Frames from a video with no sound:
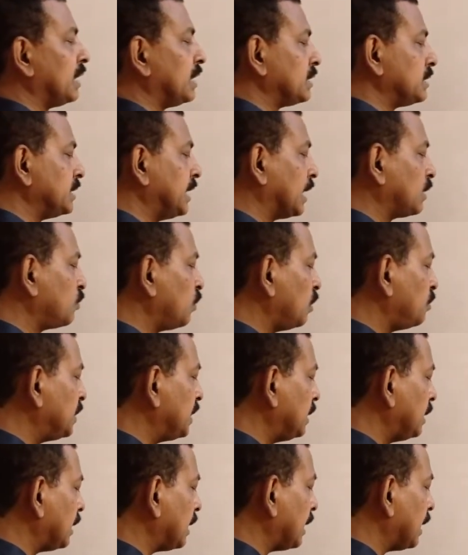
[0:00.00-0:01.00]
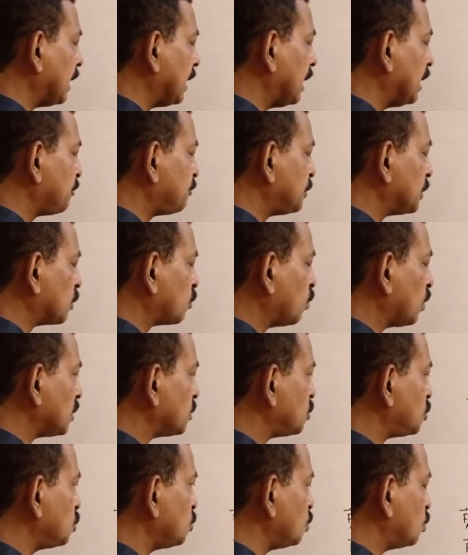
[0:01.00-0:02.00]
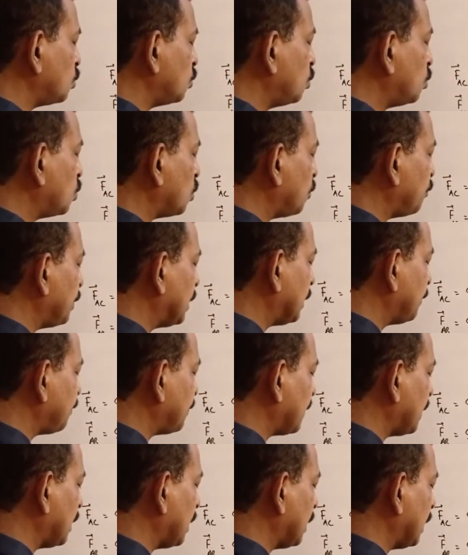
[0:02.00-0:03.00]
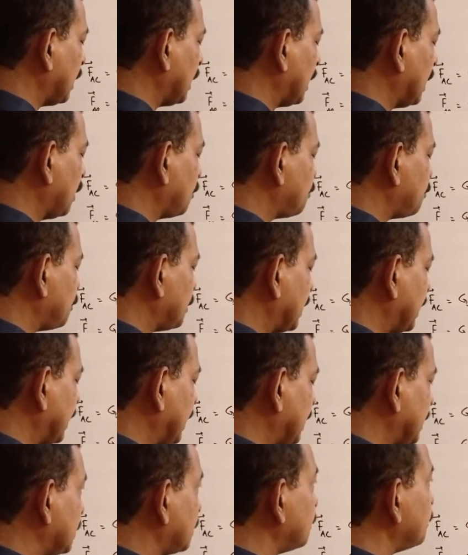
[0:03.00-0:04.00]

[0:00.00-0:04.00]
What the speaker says: that will be F equals to root over FA